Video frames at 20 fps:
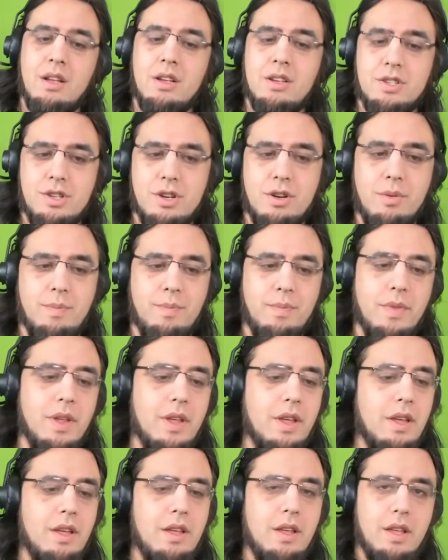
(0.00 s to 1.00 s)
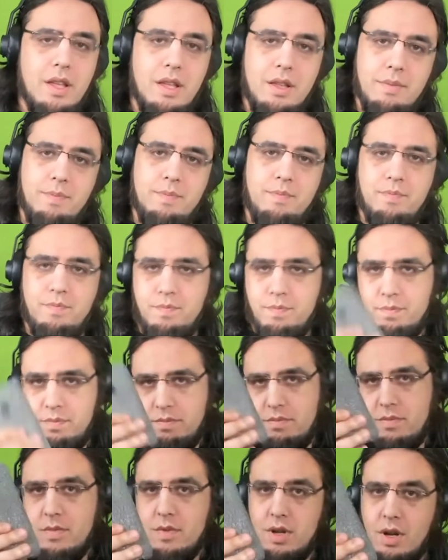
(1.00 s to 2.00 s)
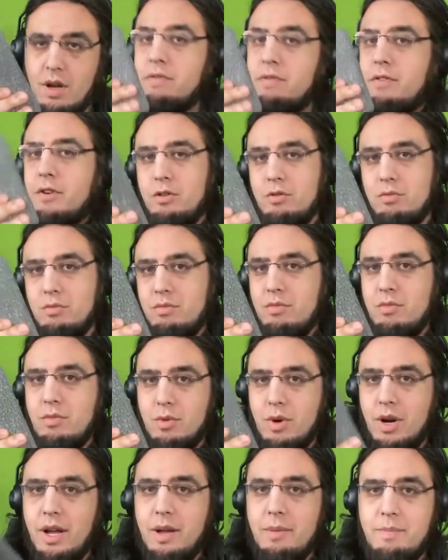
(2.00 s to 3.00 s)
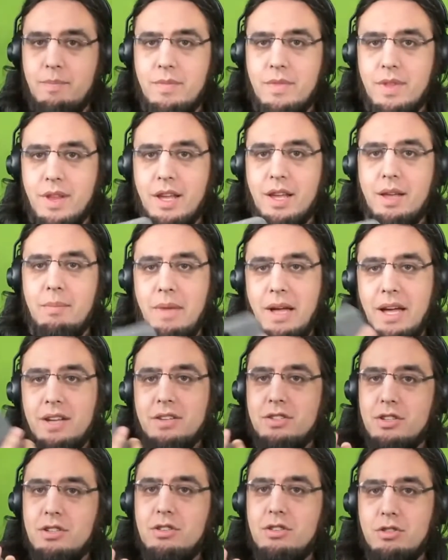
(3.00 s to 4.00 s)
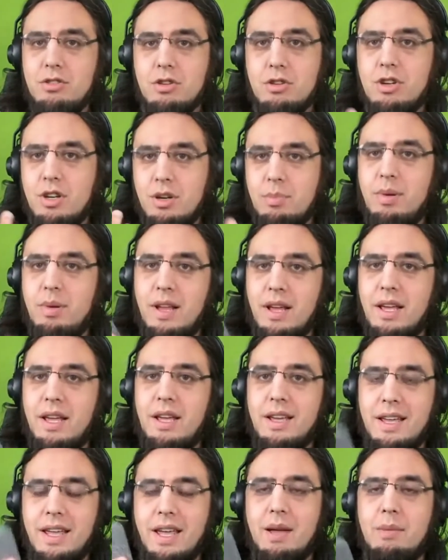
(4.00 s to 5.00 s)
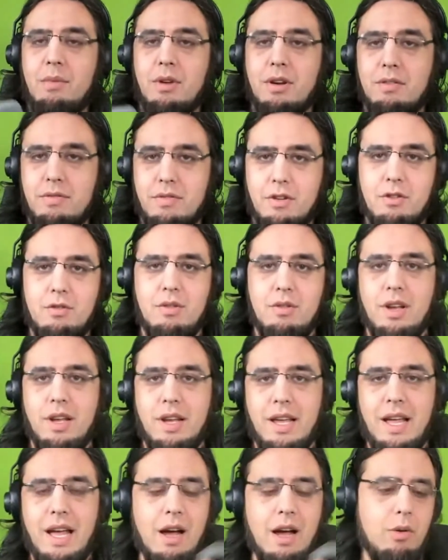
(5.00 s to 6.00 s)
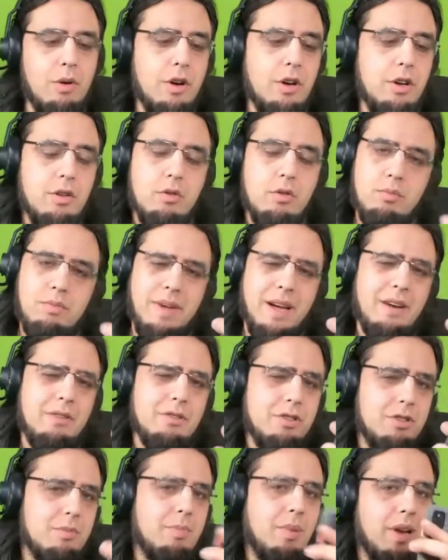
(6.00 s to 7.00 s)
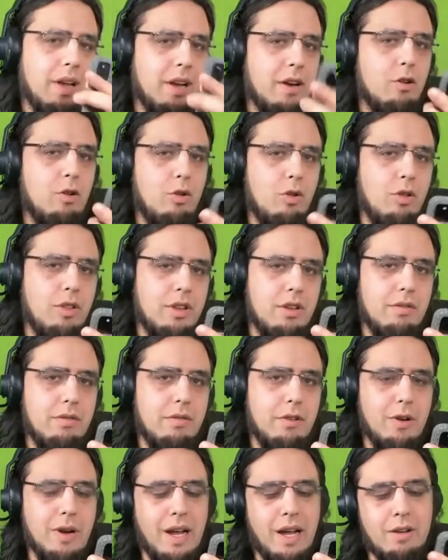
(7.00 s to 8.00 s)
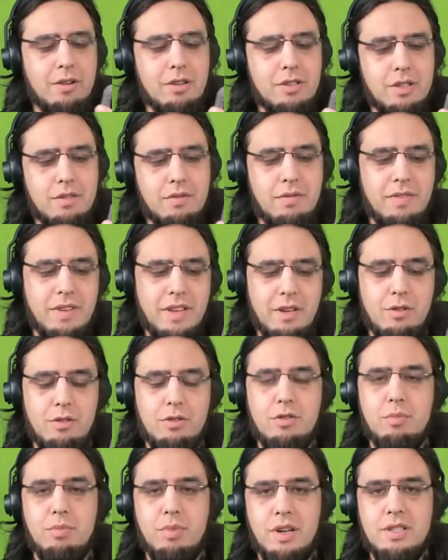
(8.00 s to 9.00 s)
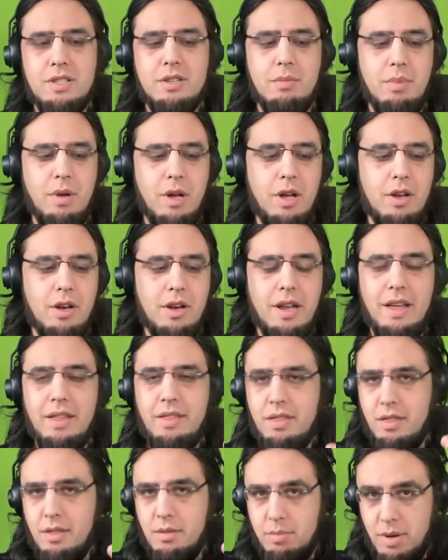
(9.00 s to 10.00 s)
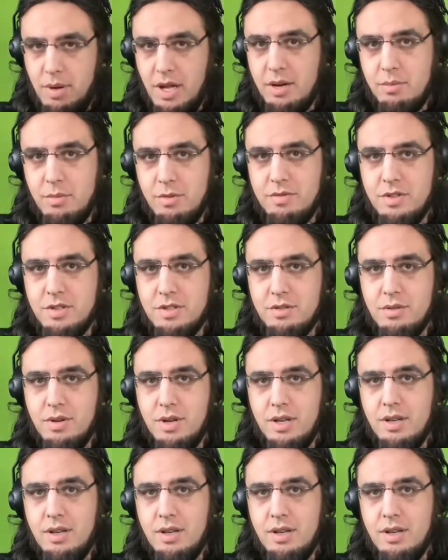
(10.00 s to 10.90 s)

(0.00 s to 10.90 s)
So a phone, right? Like imagine you're going to play a game on a phone. Like how is your player holding the phone? How does it feel to press a button at the bottom of the screen?